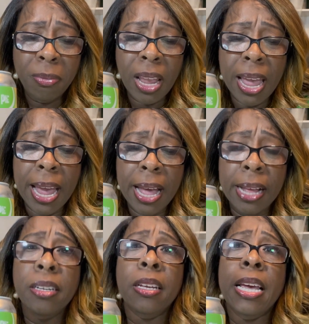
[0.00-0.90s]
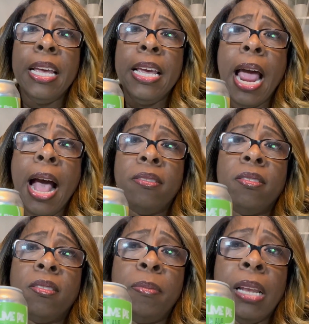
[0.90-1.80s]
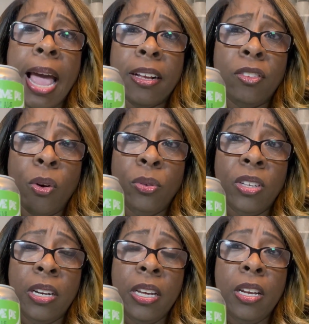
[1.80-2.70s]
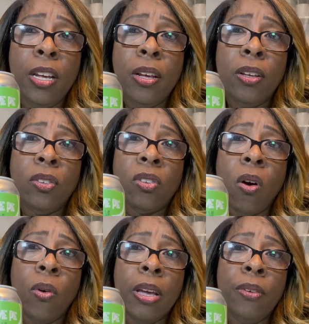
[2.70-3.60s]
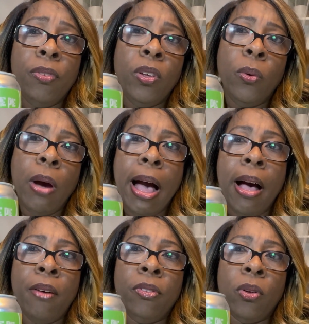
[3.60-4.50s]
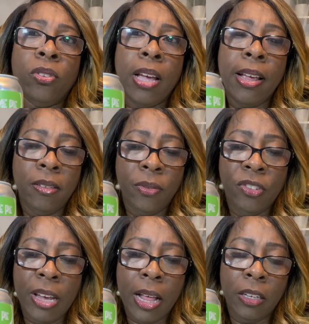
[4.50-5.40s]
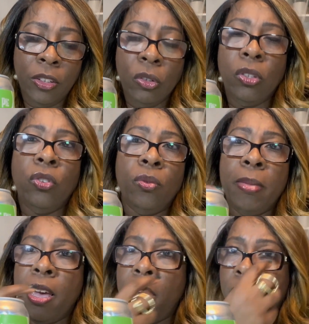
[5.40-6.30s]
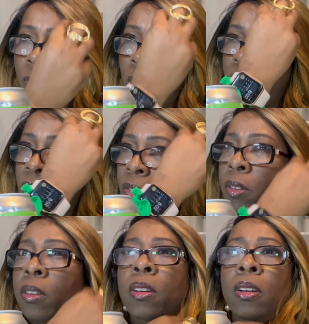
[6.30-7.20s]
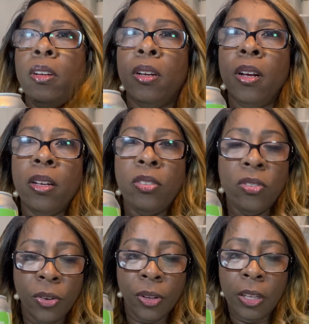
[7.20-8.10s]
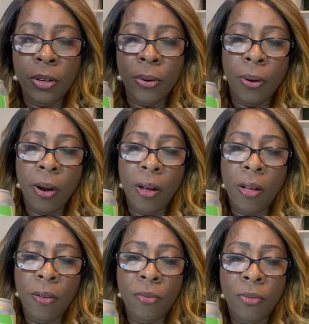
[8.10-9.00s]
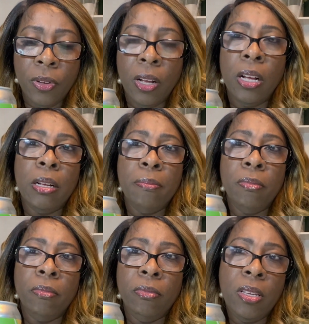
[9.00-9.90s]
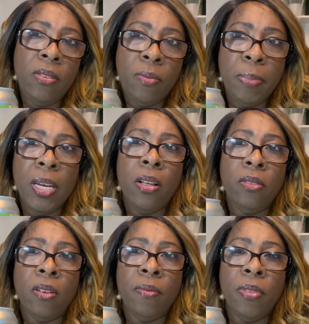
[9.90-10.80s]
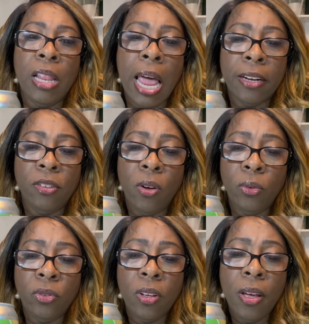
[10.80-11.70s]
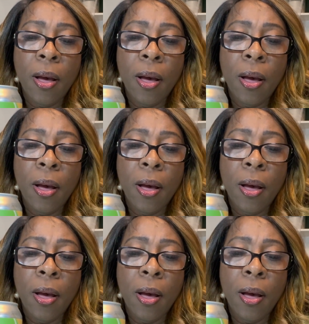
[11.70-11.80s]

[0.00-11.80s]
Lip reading: And it has some lactose in it. So if you have those kinds of challenges, you may want to steer clear of this because of the lactose.